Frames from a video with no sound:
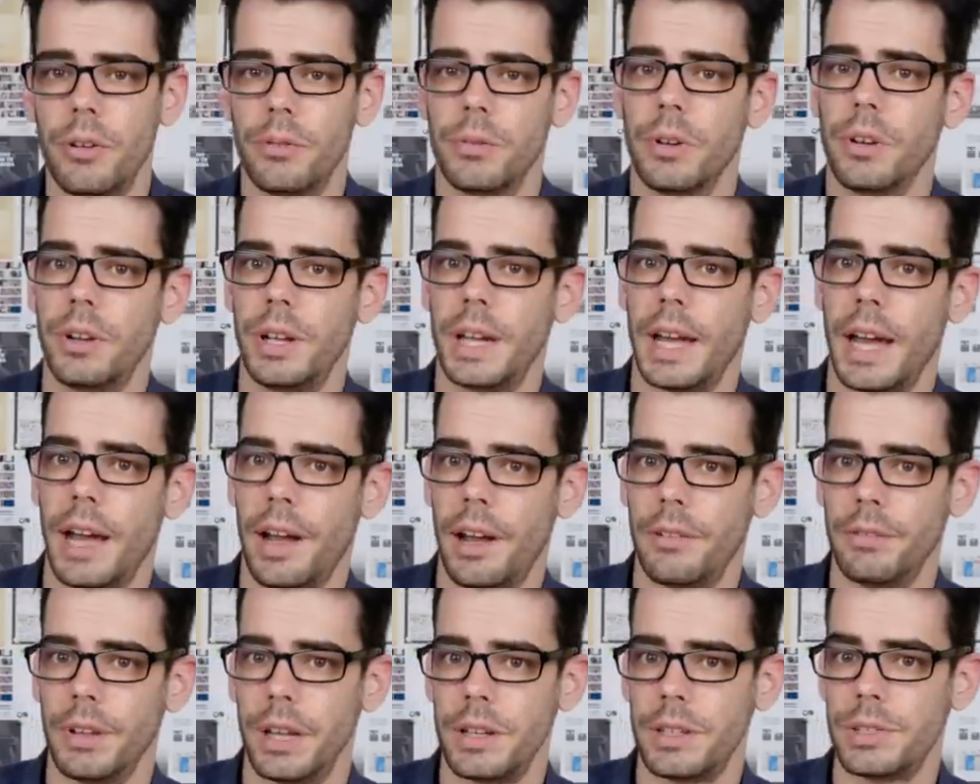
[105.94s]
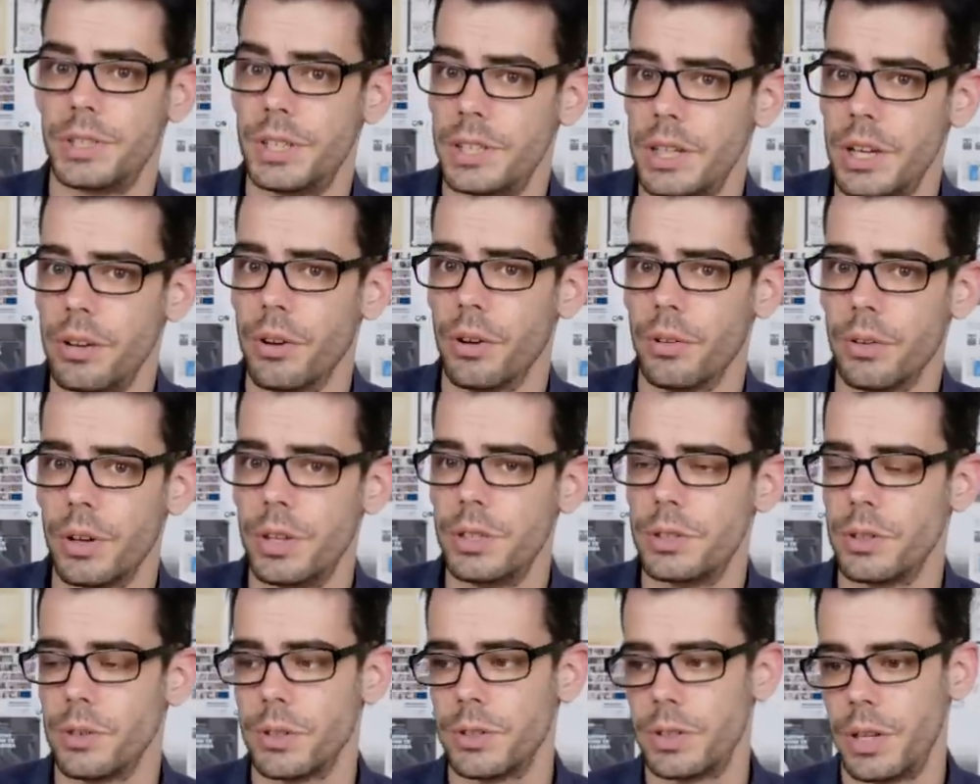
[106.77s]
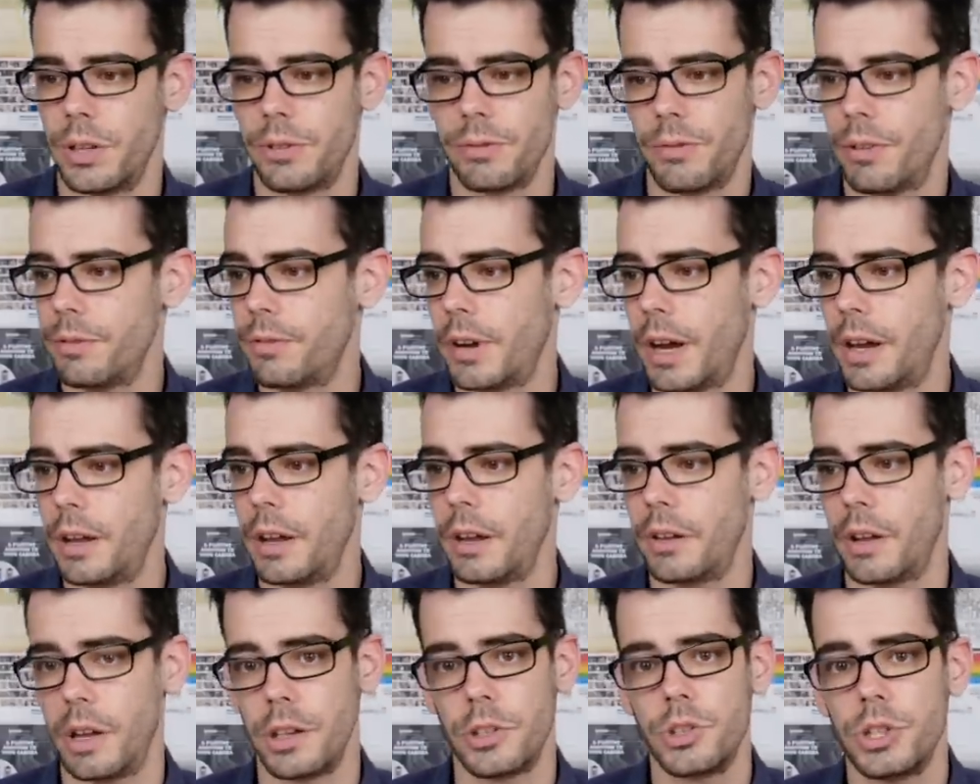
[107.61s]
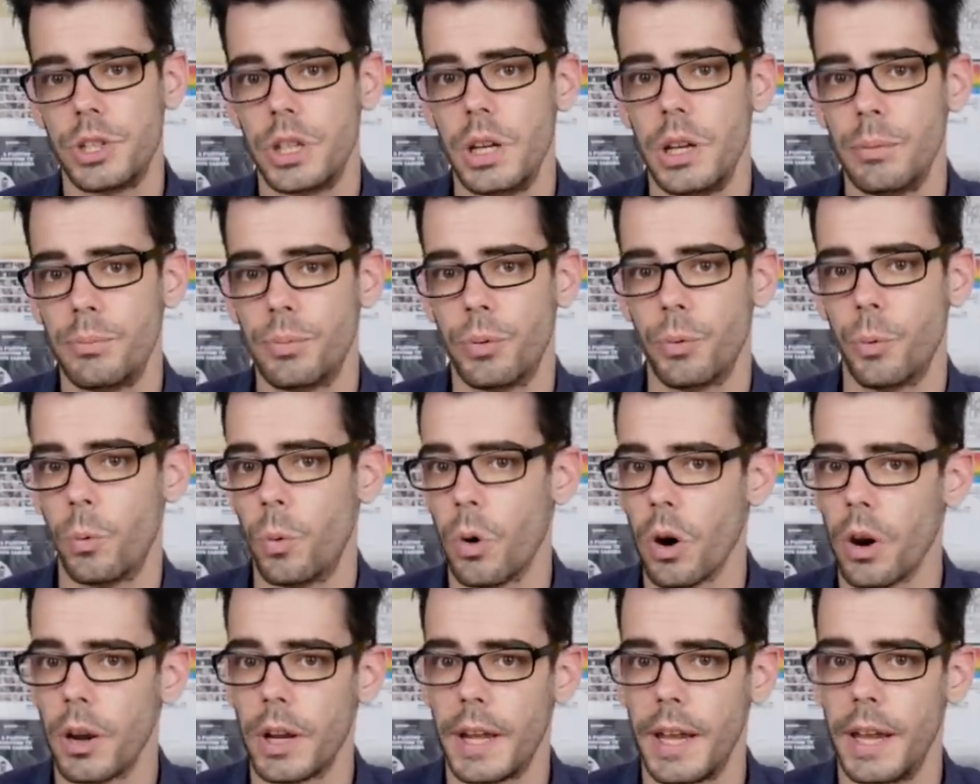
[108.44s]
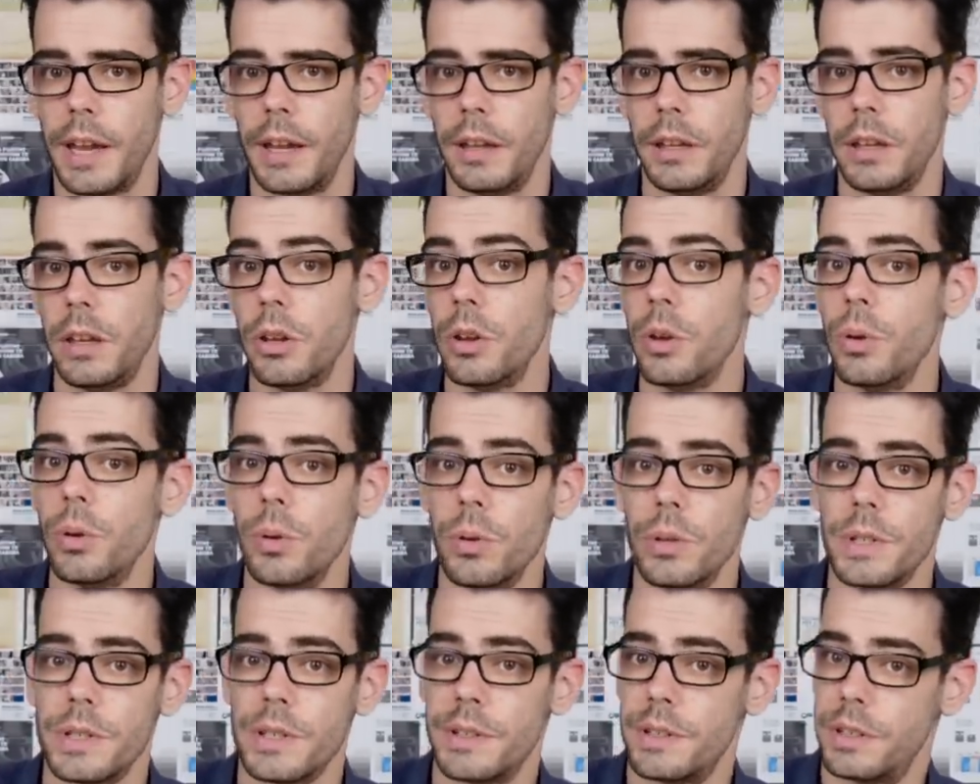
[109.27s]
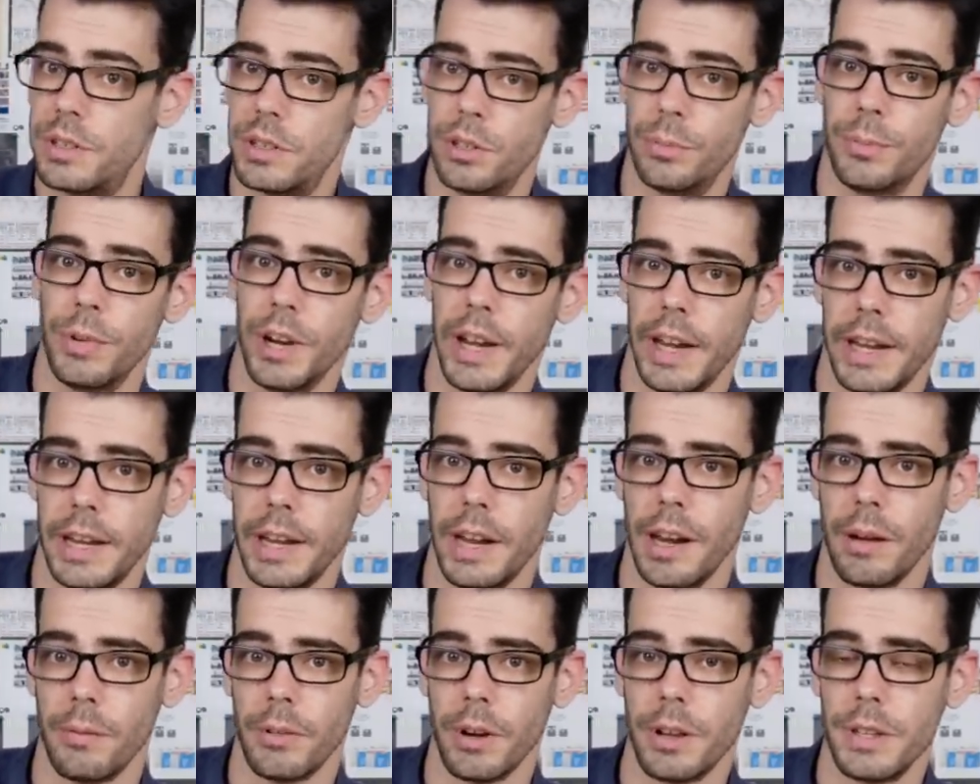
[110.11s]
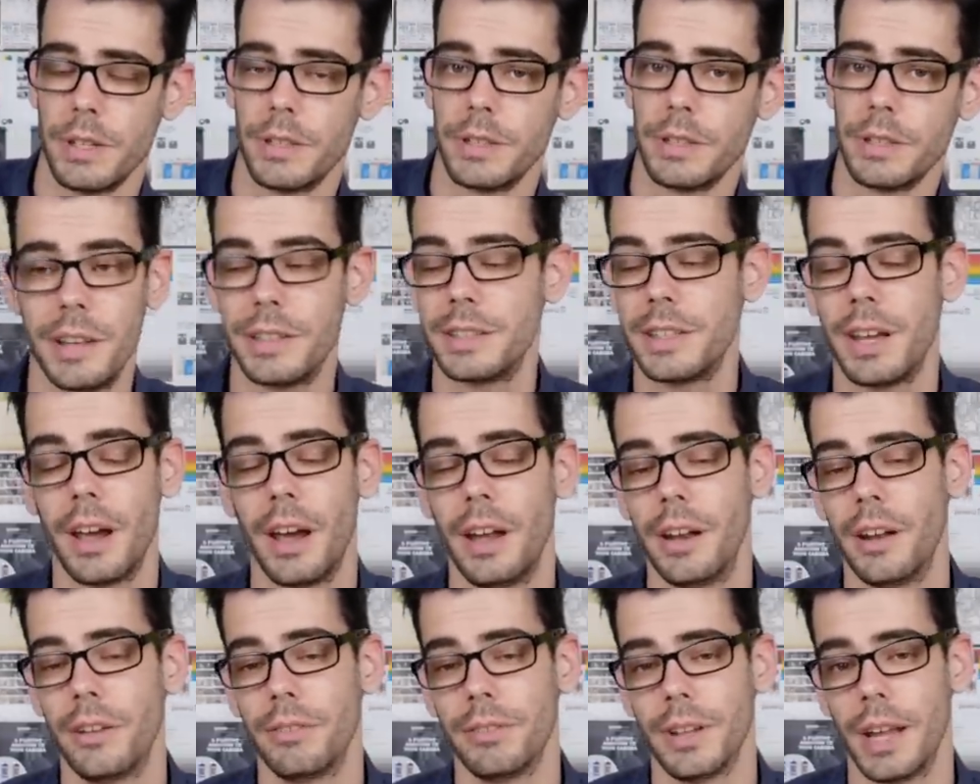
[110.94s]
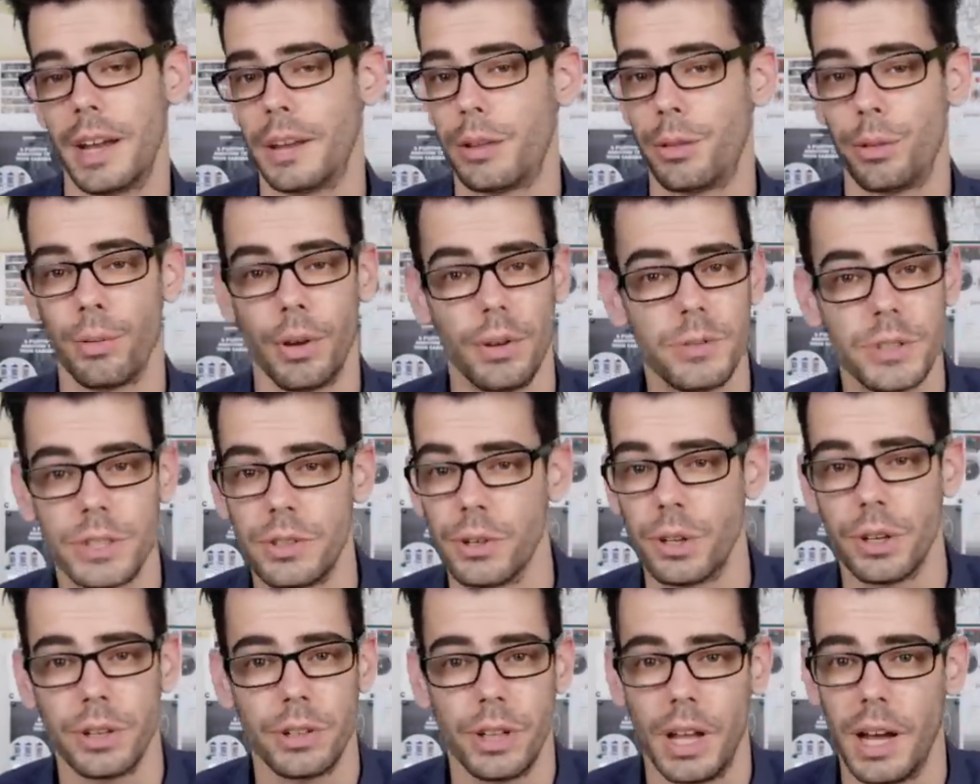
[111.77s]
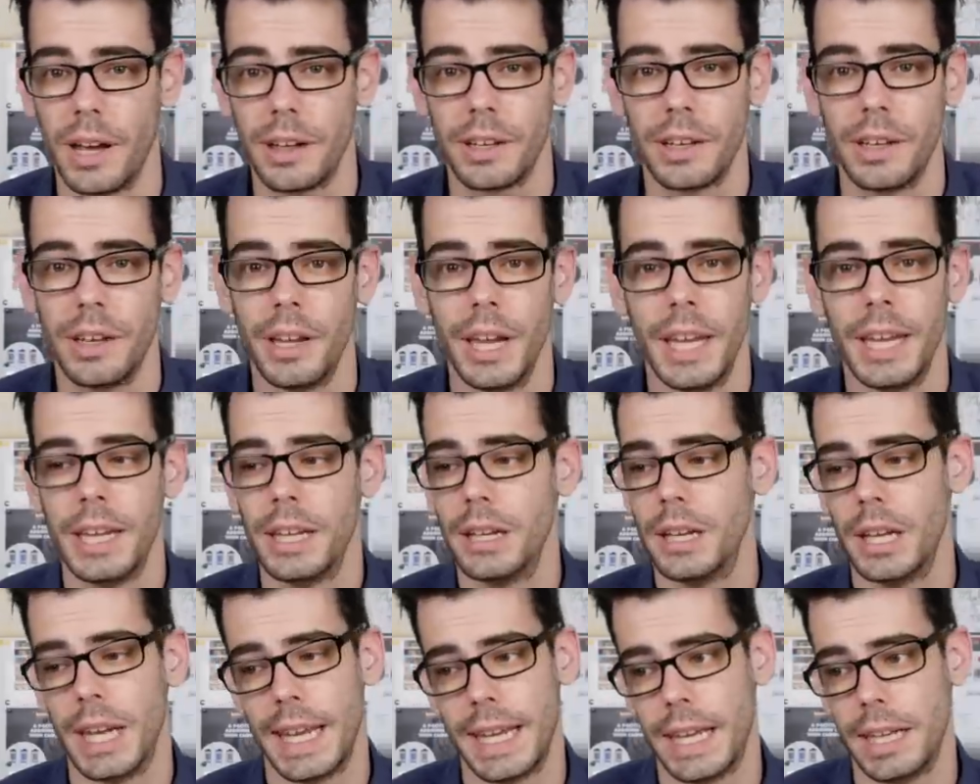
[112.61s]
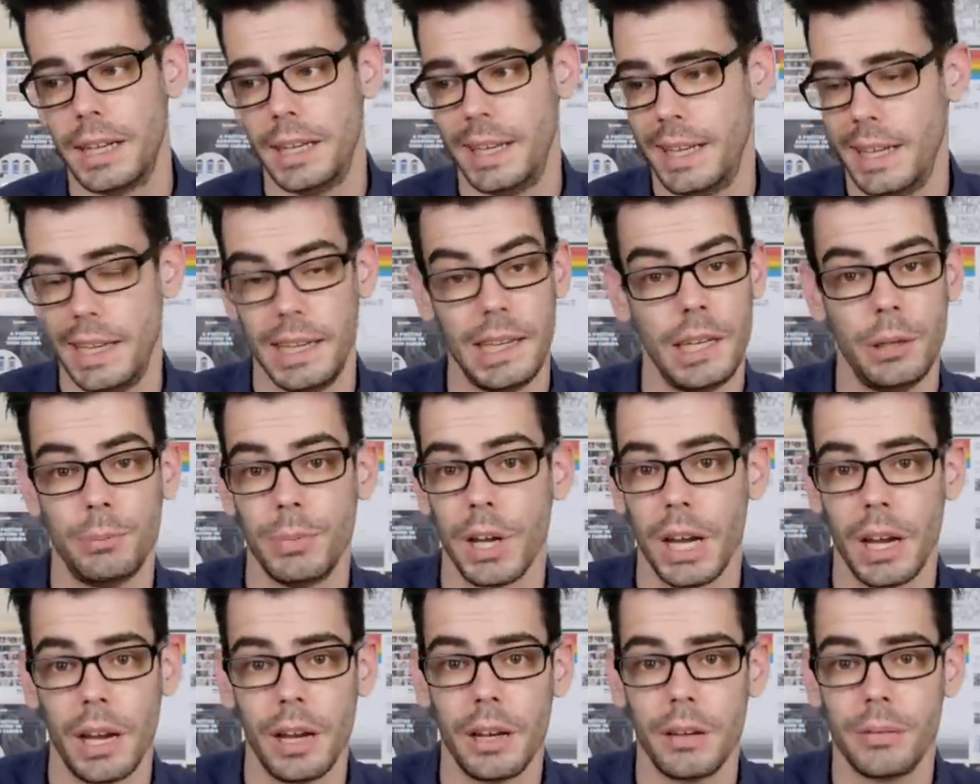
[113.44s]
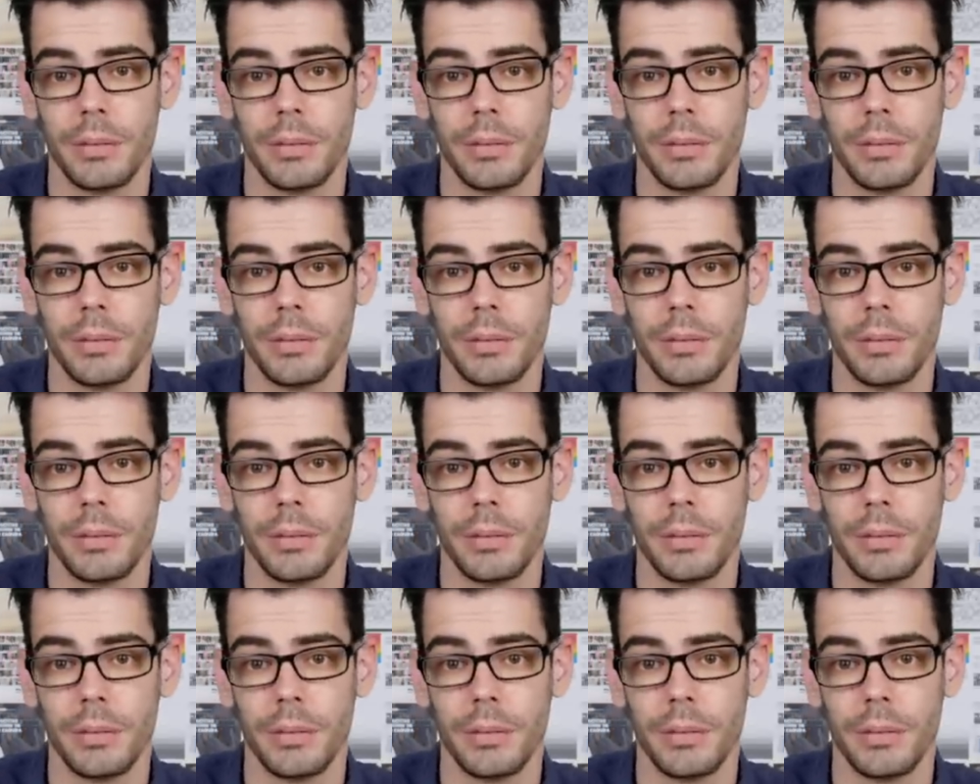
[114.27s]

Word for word: don't really have like secret resources for finding like cheap, working, used Super eight cameras. It's kind of like thrift store luck and eBay.